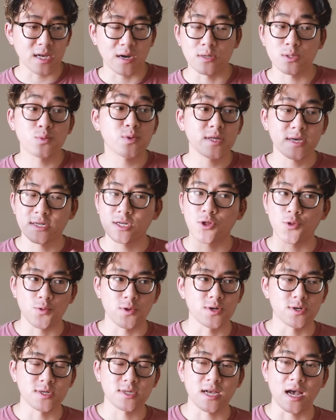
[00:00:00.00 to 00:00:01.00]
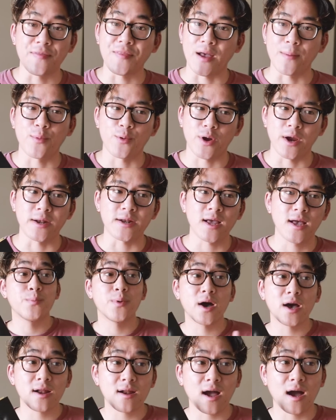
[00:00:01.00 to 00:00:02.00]
I was really into thrillers at that point,
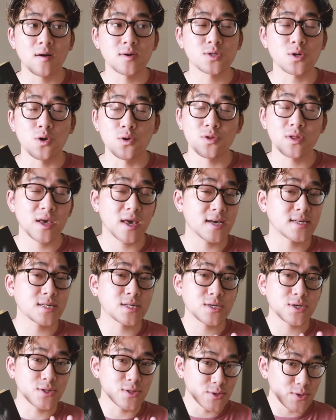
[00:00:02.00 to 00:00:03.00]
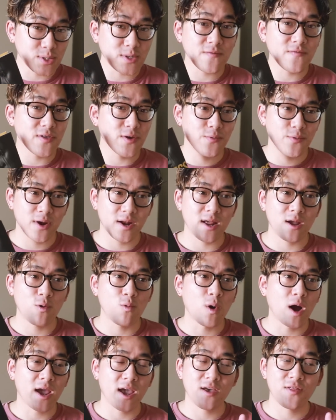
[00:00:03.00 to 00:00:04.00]
but I was only exclusively reading
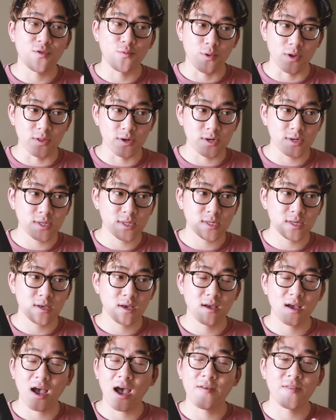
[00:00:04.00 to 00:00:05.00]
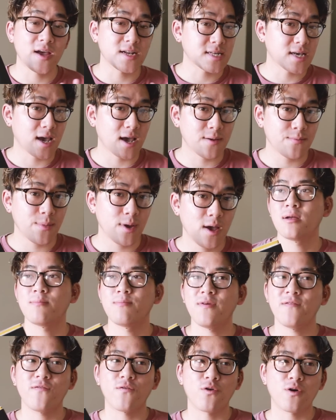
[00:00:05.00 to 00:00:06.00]
YA thrillers at that time
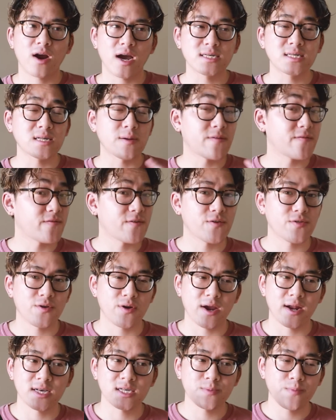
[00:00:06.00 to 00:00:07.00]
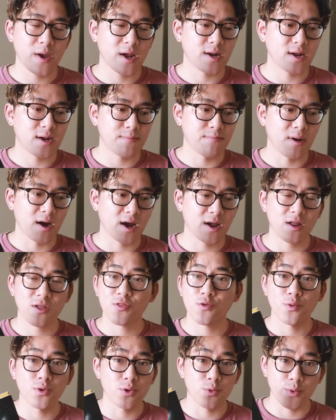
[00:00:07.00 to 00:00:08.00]
before I stepped further and expanded my
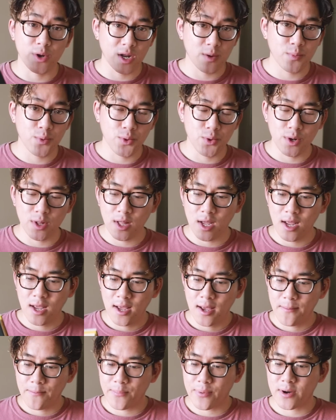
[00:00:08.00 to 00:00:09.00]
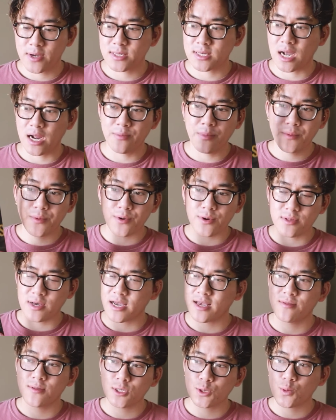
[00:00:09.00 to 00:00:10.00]
thriller reading pool. But I remember
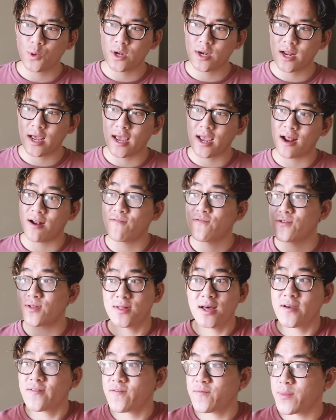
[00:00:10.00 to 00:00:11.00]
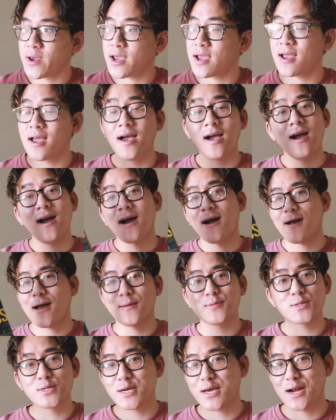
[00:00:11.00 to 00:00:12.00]
liking this one, and for the life of me,
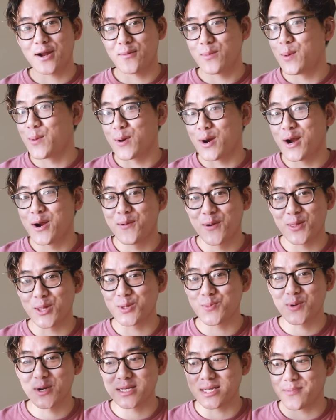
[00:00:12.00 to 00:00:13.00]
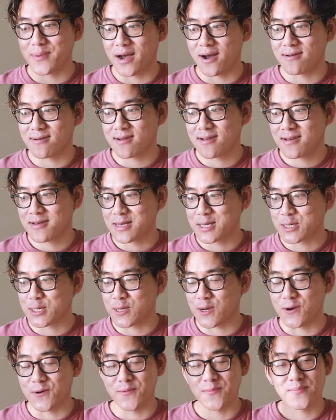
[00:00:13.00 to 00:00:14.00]
absolutely can't remember what this book is about.
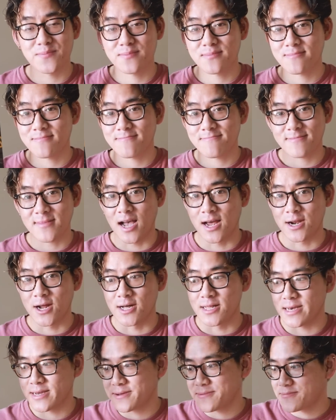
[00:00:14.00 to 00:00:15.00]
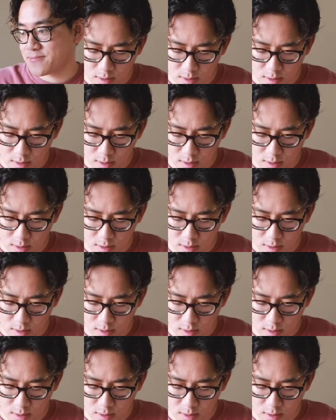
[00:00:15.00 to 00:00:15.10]
So, unhauling.